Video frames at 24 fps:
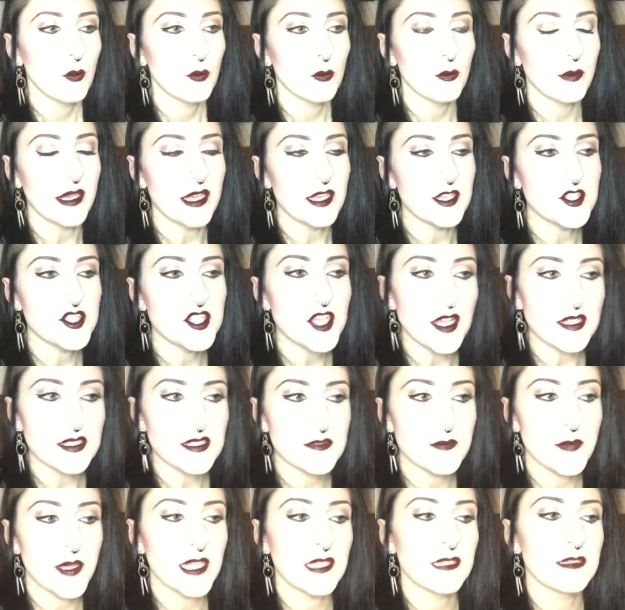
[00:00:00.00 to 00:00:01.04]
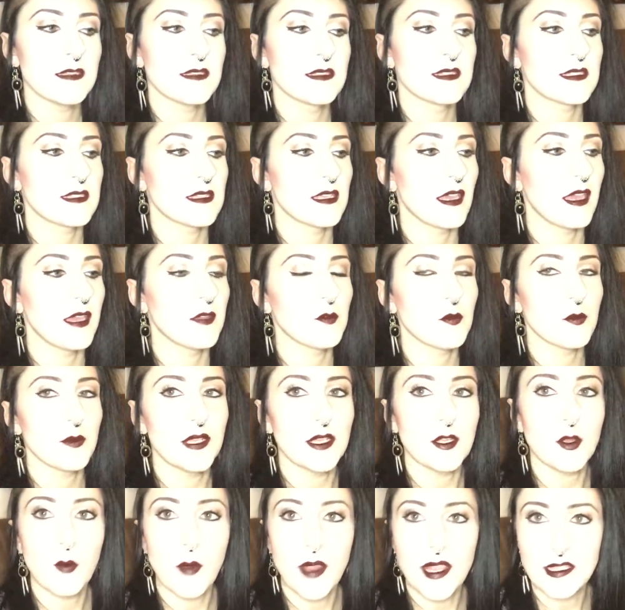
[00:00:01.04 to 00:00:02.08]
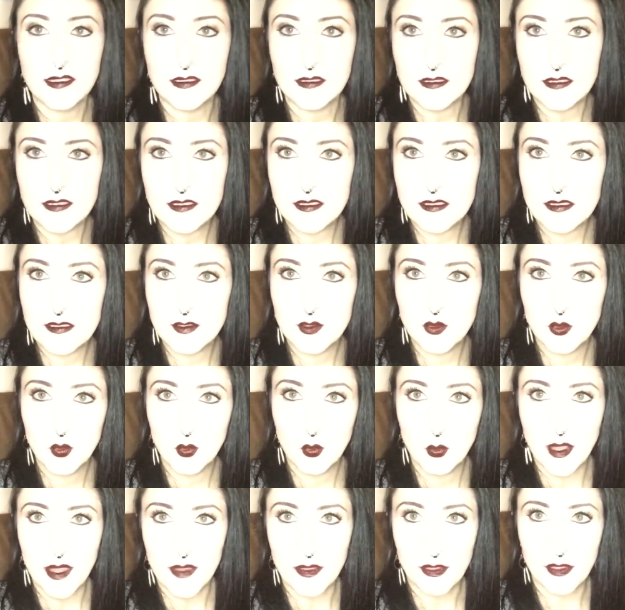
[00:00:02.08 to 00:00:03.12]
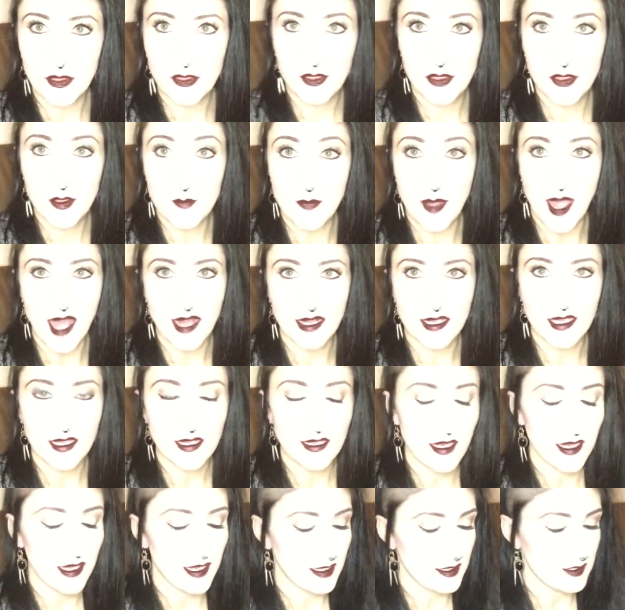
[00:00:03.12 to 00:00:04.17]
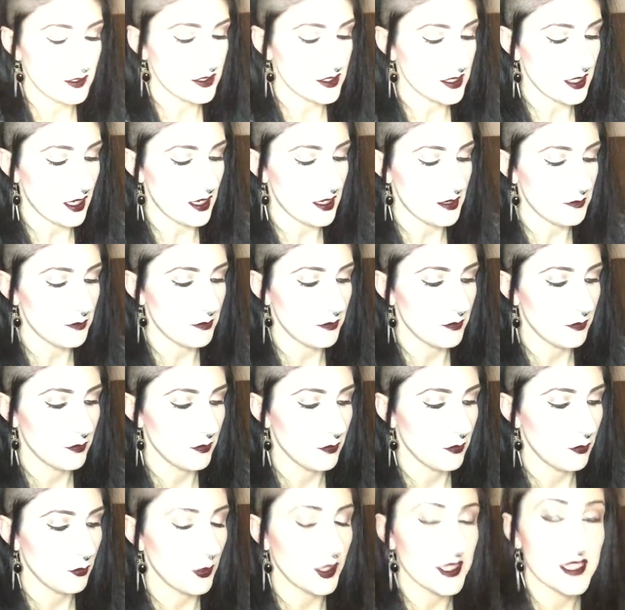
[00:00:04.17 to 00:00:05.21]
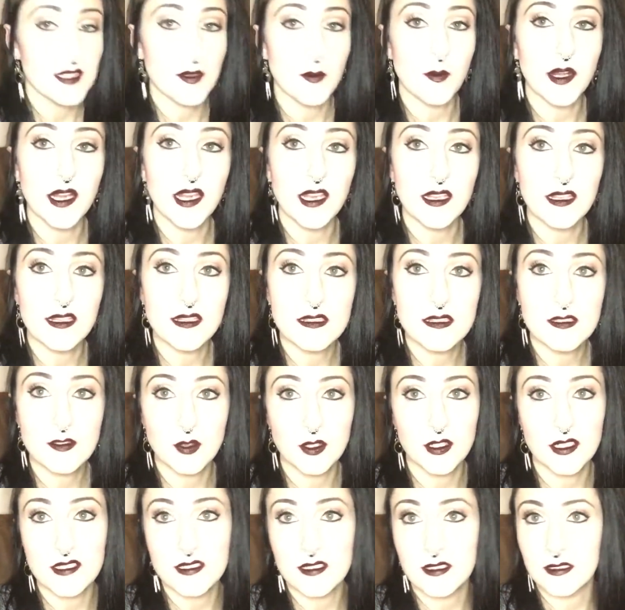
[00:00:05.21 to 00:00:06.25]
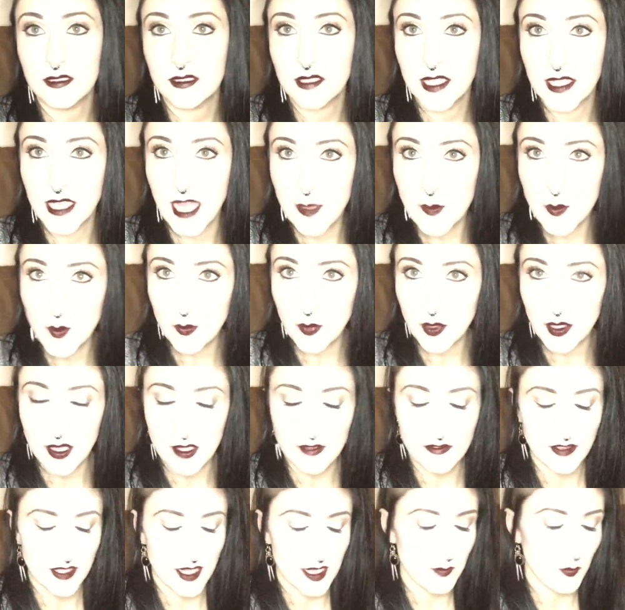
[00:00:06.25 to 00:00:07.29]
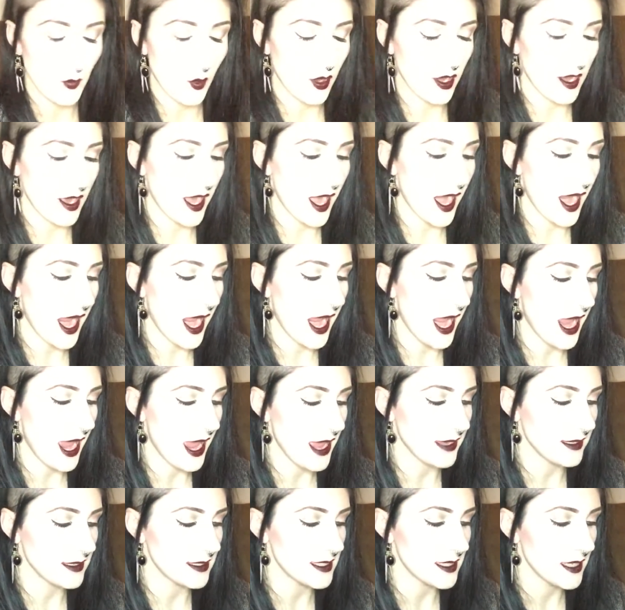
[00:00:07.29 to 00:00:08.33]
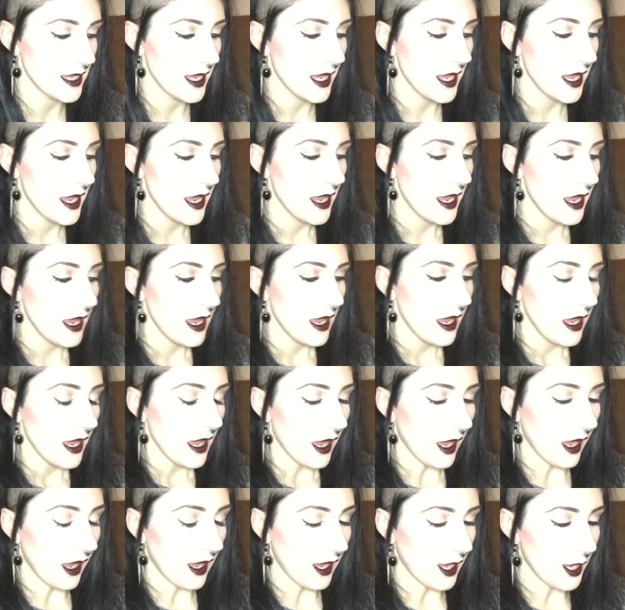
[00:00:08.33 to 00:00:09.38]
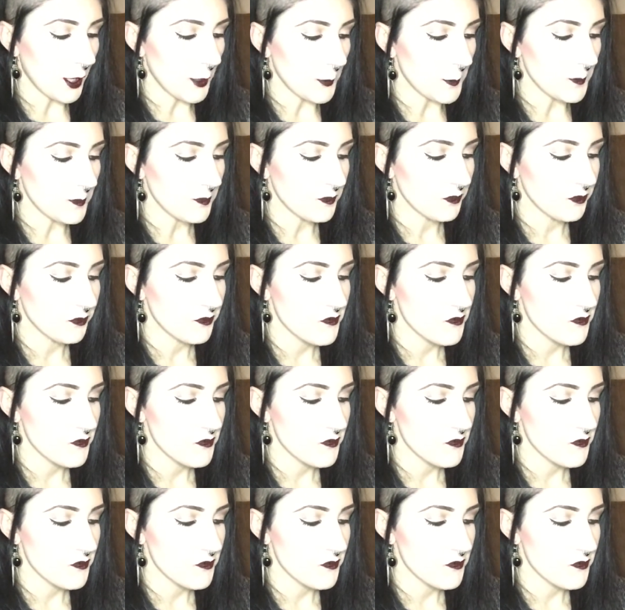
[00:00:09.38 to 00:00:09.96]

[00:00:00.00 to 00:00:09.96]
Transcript: readjustment and reacquaintance with the body and um, what somebody is or isn't capable of anymore. And um,